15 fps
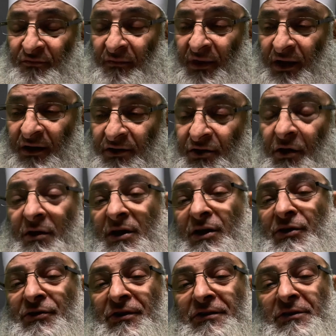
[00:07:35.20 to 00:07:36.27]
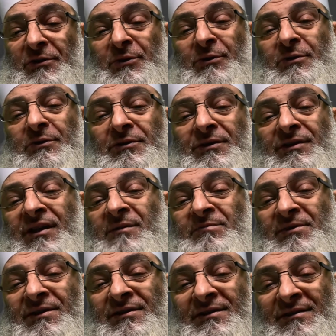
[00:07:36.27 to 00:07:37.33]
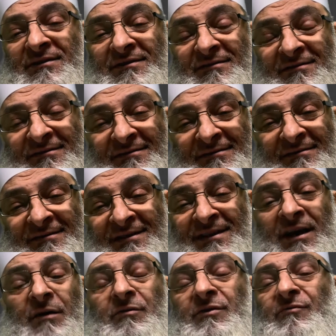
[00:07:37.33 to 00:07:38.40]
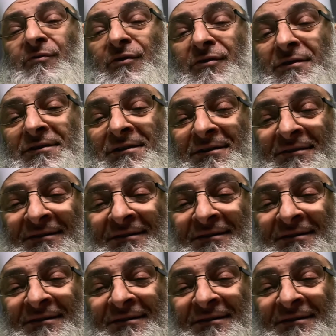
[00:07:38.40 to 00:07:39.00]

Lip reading: So he took 2 steps downward,